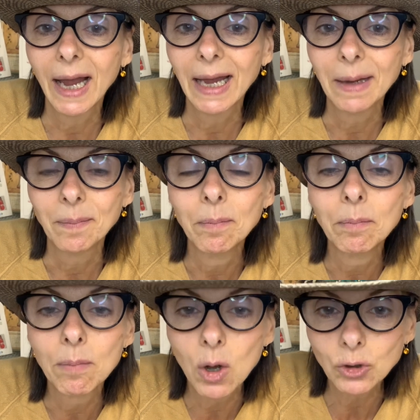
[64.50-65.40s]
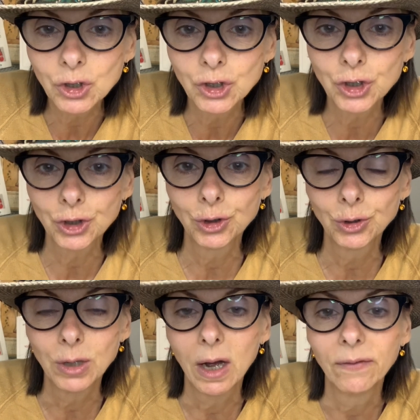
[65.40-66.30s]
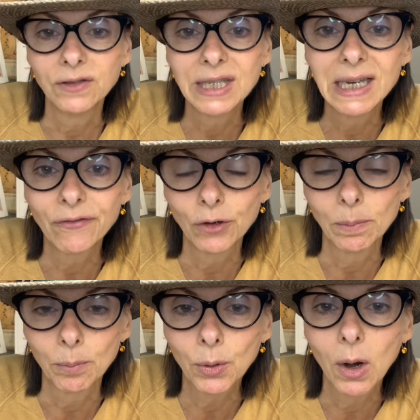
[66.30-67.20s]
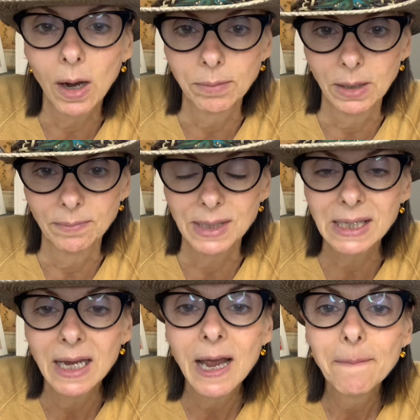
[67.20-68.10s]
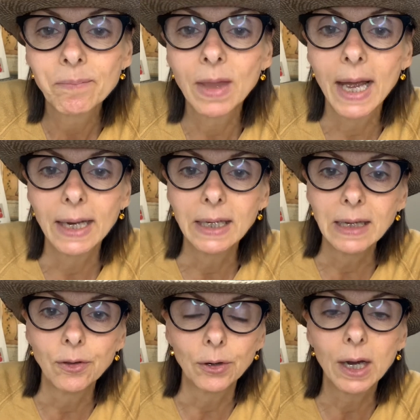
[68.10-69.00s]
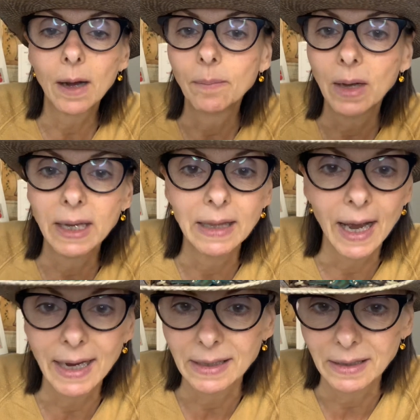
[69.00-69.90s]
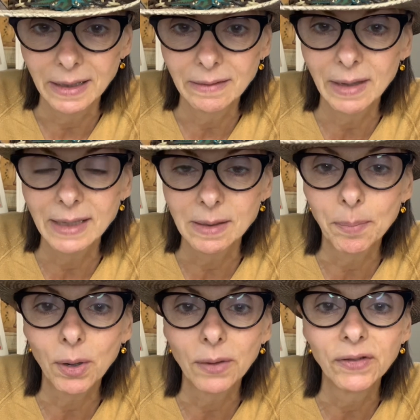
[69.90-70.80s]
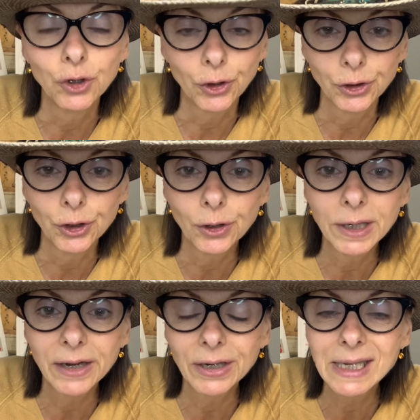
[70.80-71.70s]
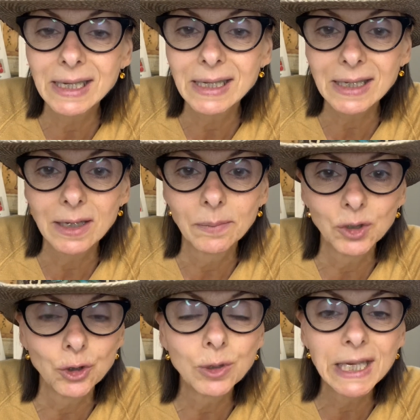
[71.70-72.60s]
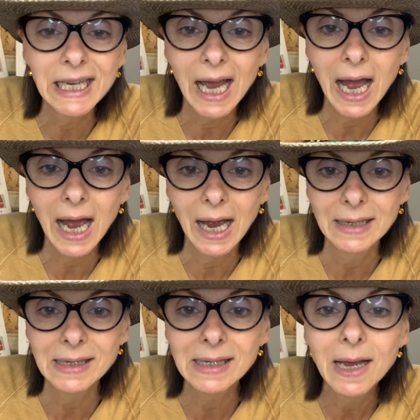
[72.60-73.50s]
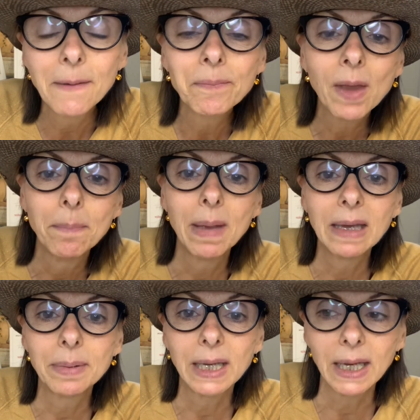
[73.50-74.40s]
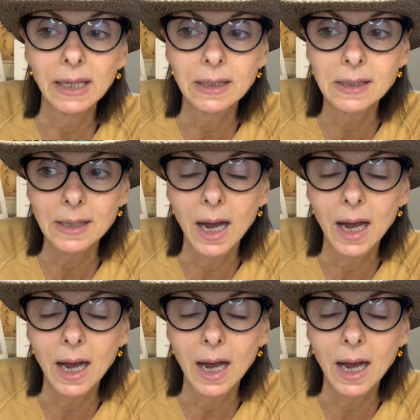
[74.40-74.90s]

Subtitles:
a multitude of different problems that either come in as a part of your urinary system, UTIs, maybe it's